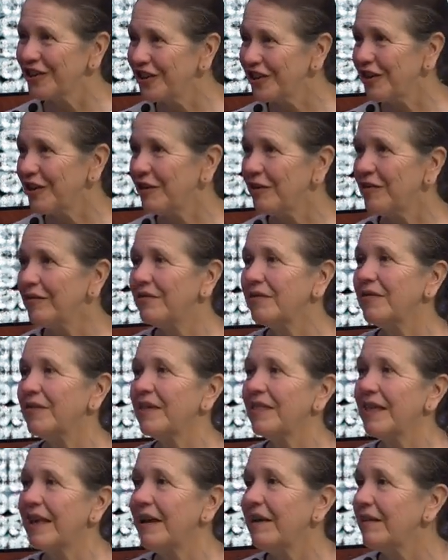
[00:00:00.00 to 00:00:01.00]

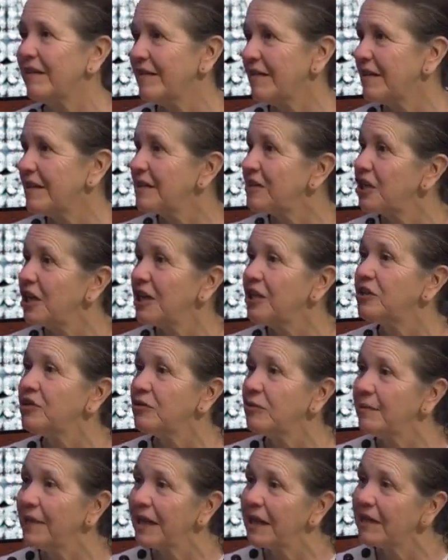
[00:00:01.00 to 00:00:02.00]
if that's the change
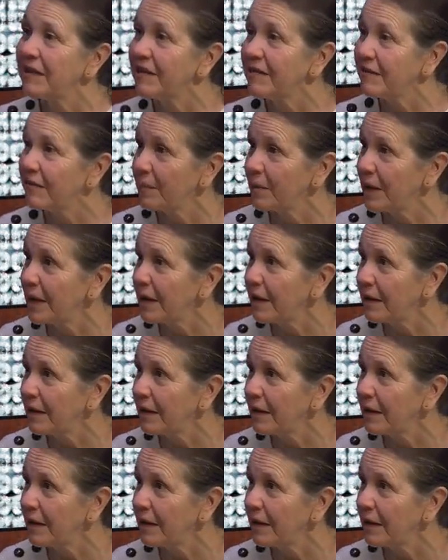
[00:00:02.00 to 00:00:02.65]
you made this week.